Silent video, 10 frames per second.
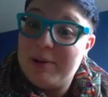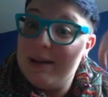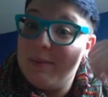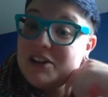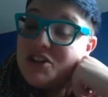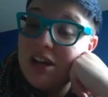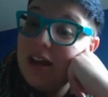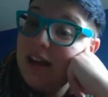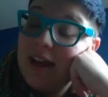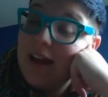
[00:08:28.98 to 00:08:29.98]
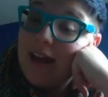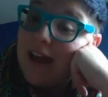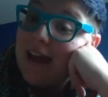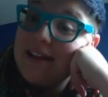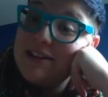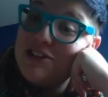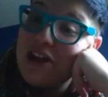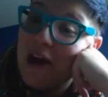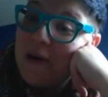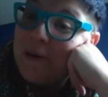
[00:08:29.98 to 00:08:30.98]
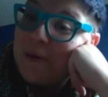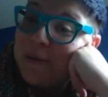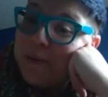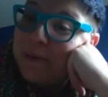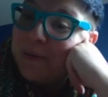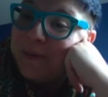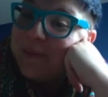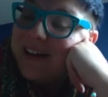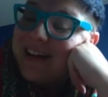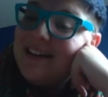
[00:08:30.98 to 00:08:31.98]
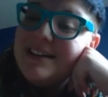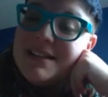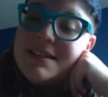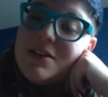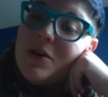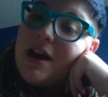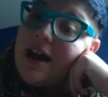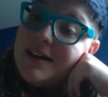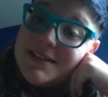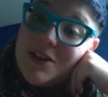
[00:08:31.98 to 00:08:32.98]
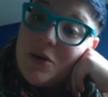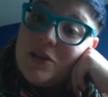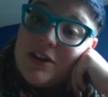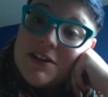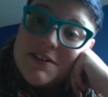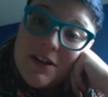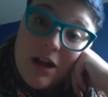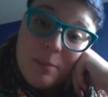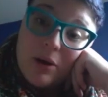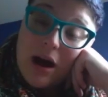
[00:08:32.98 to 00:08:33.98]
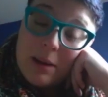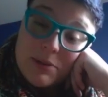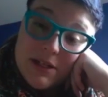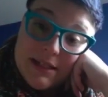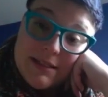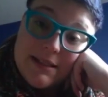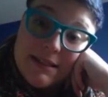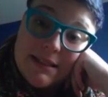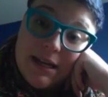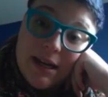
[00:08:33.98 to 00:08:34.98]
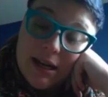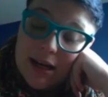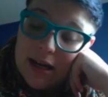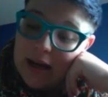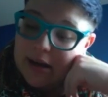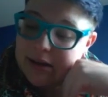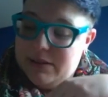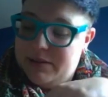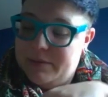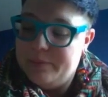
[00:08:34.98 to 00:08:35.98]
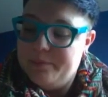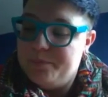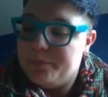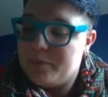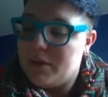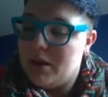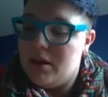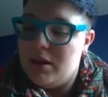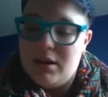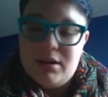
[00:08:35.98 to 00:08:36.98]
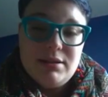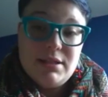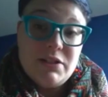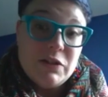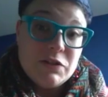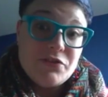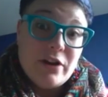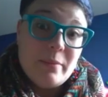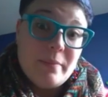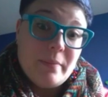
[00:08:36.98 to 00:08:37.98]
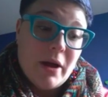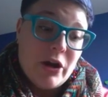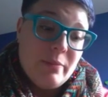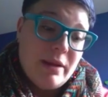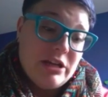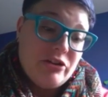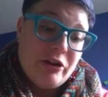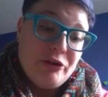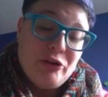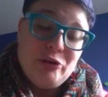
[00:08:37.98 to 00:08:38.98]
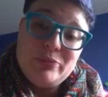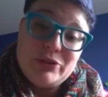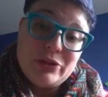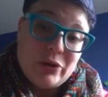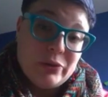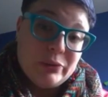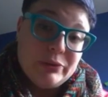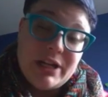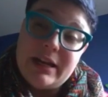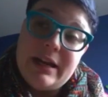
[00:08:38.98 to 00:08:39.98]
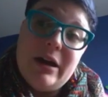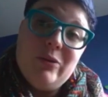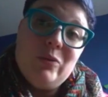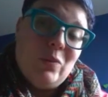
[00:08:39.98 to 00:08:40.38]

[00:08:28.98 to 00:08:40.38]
Pretty much. And so there's a couple options to choose from on our Patreon group. You should go check it out.